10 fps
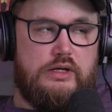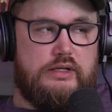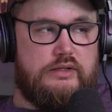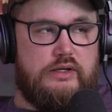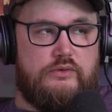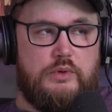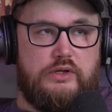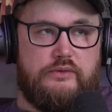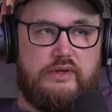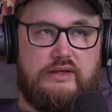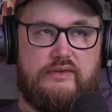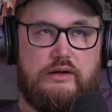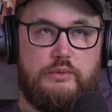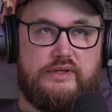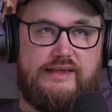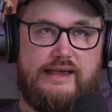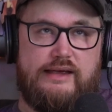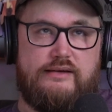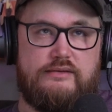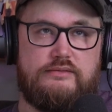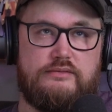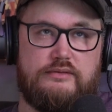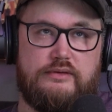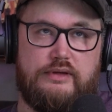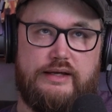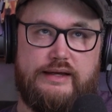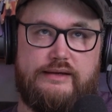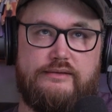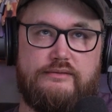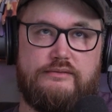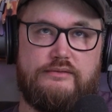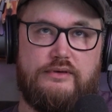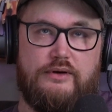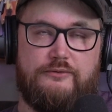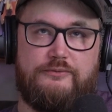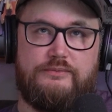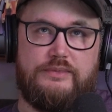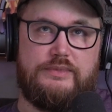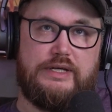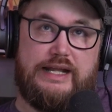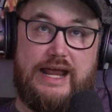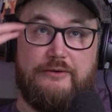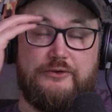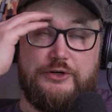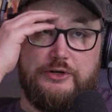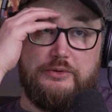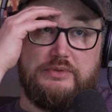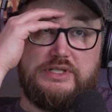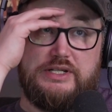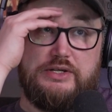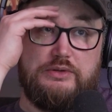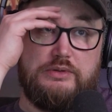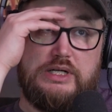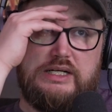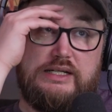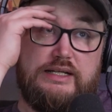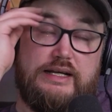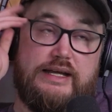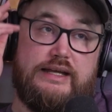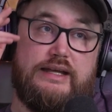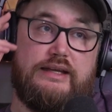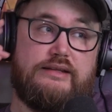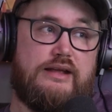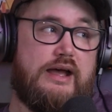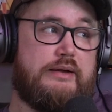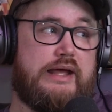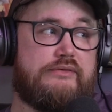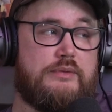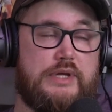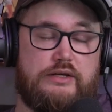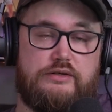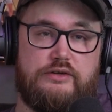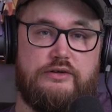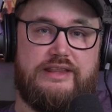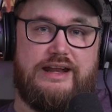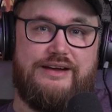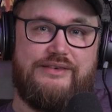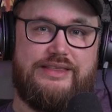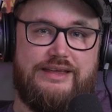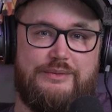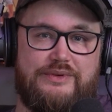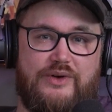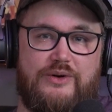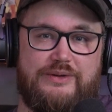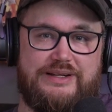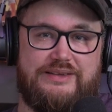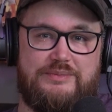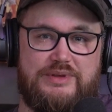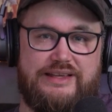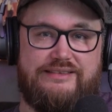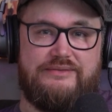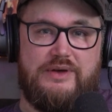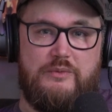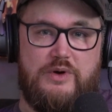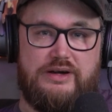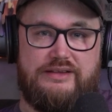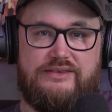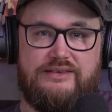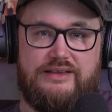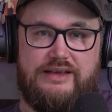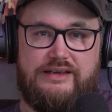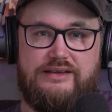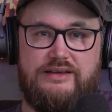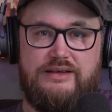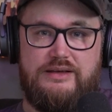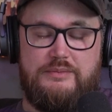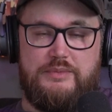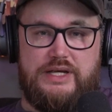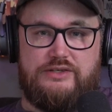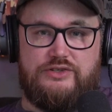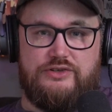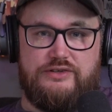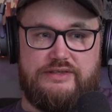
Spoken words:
it's one of those things that would take like an afternoon to do, and I'd have to make sure that everything was all in its place if I wanted to like make sure